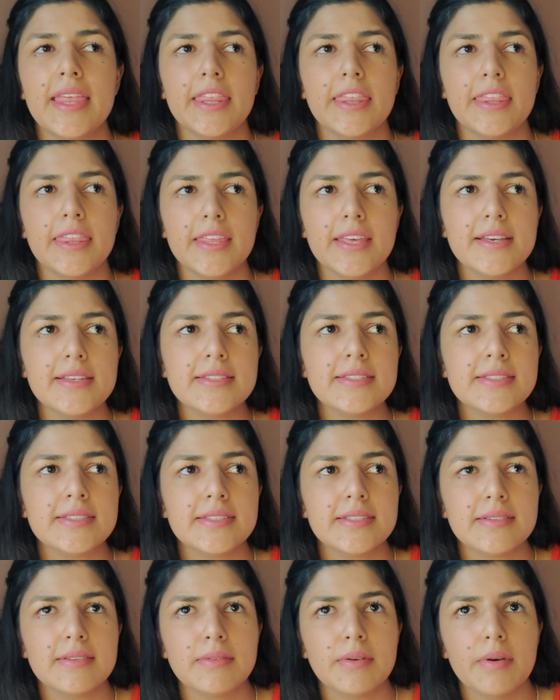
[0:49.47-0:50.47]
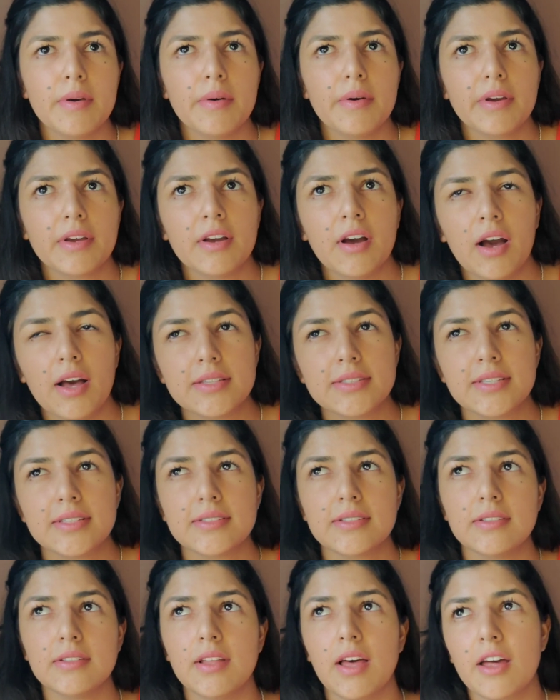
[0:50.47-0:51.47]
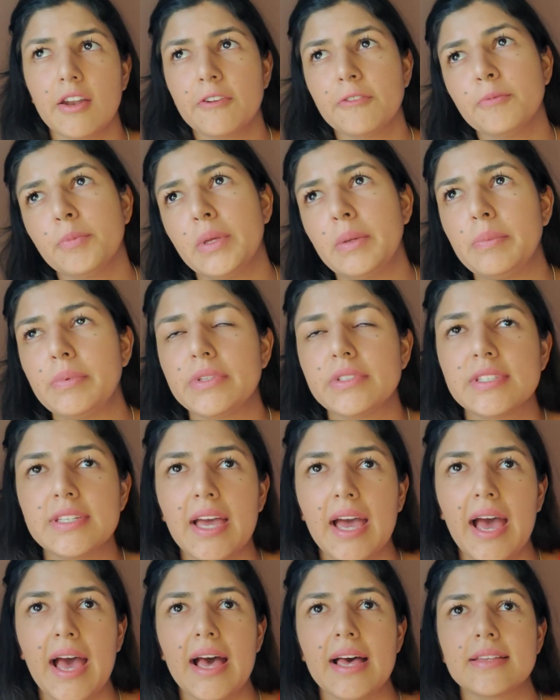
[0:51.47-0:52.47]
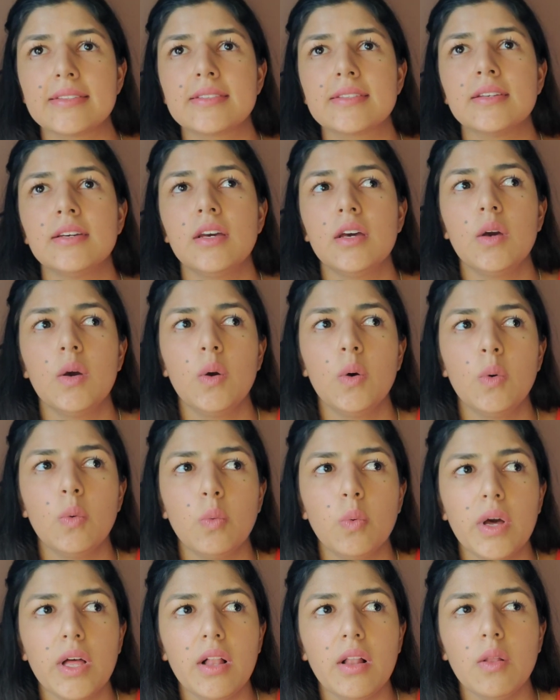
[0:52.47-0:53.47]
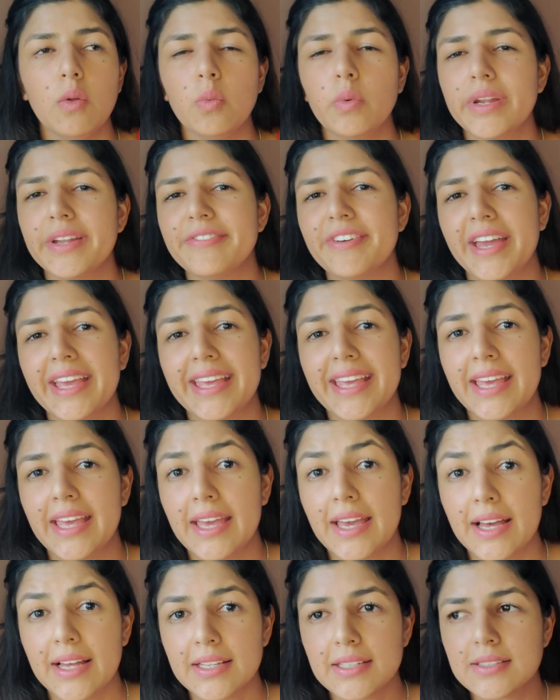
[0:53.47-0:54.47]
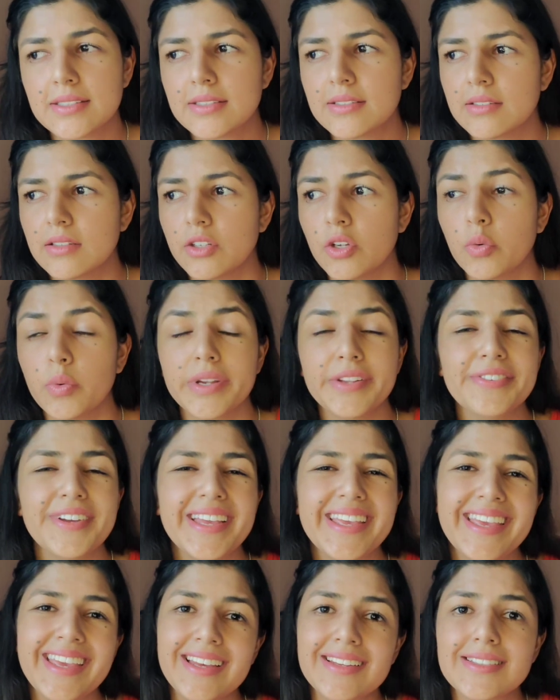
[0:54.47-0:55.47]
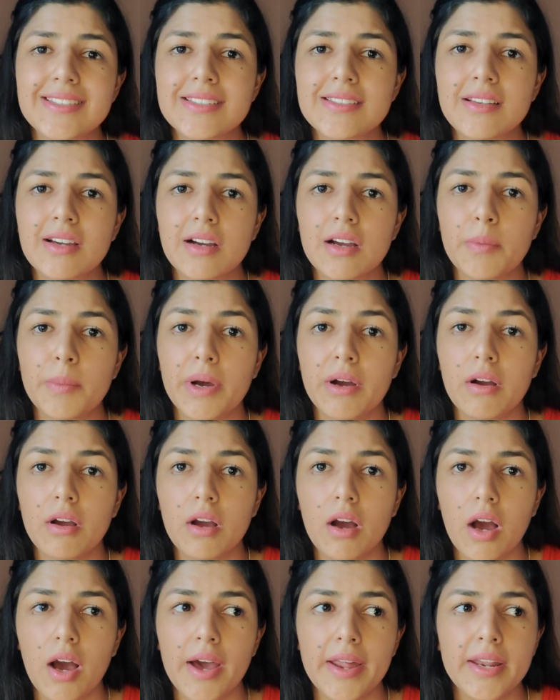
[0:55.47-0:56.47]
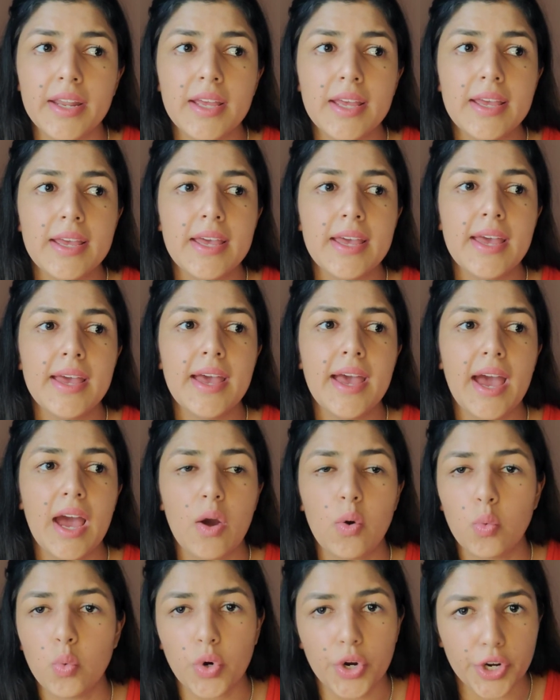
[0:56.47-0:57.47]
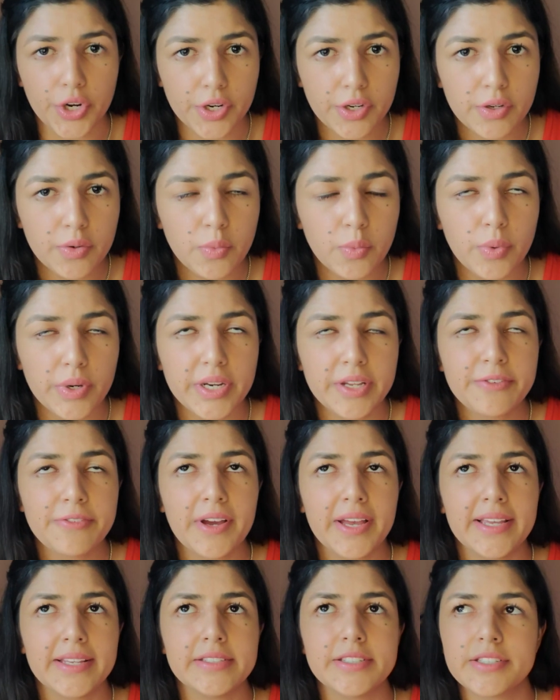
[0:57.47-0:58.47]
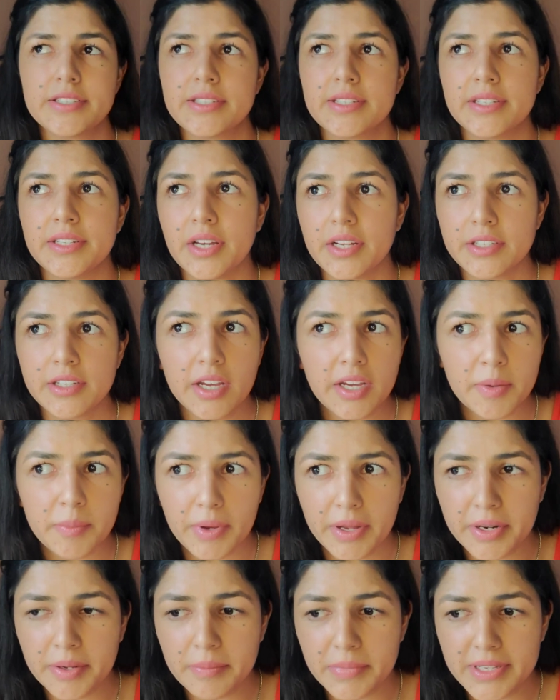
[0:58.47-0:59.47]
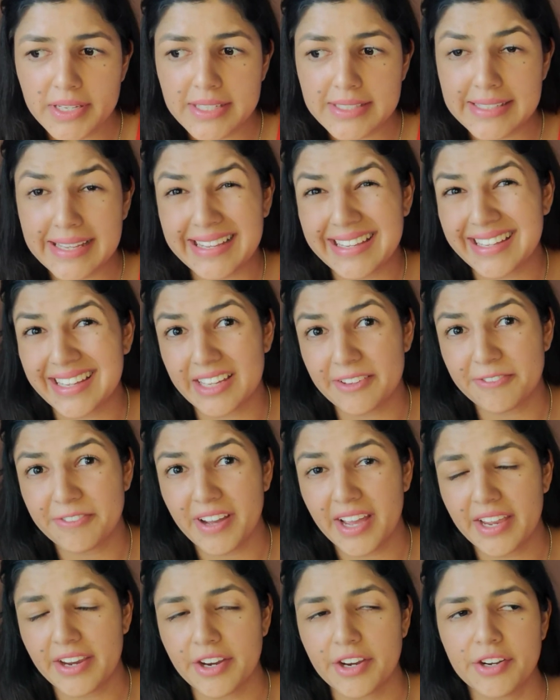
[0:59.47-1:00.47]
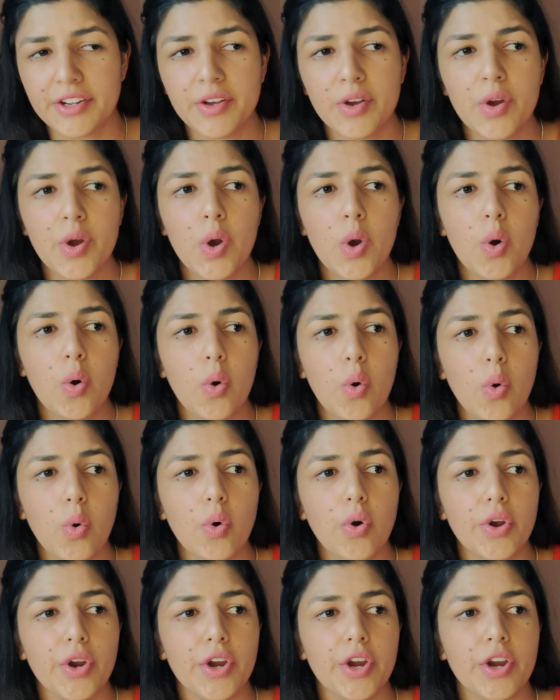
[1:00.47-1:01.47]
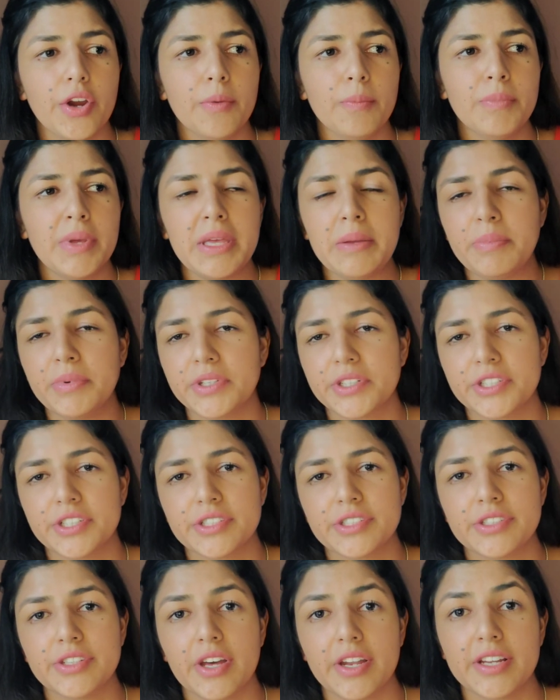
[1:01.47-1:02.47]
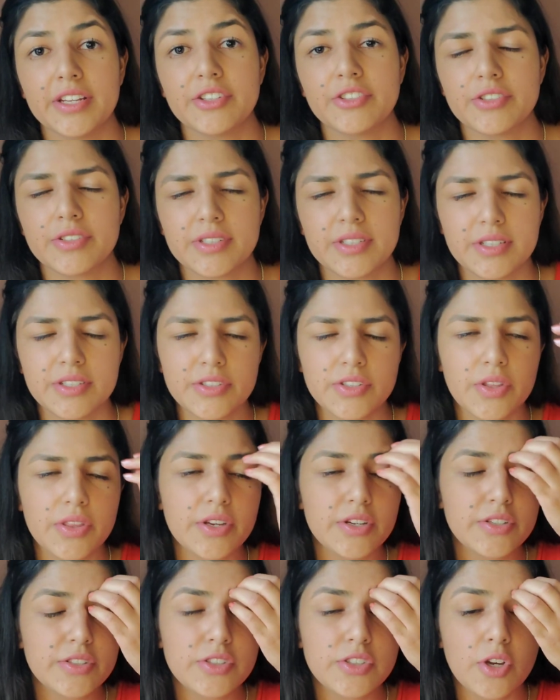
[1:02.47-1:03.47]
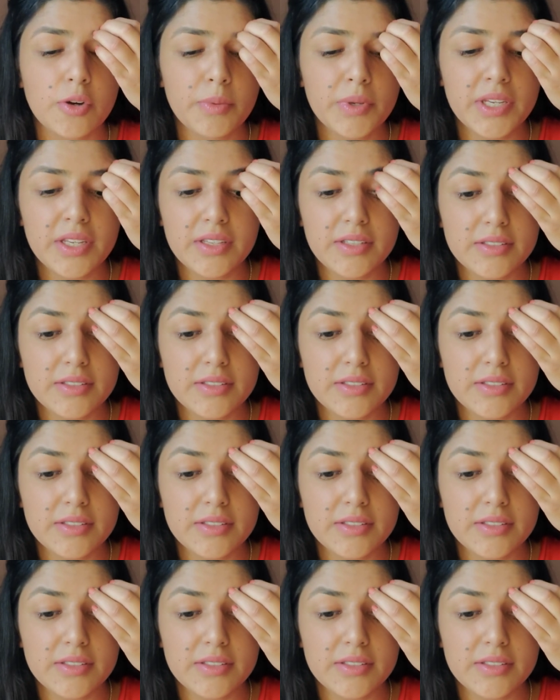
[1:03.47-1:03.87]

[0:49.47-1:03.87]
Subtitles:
this causes a lot of people to ask, well, what if I can't? What if I can't talk about God at work? What if I just cannot talk about him because I can get fired, or people are just not interested? So there's so many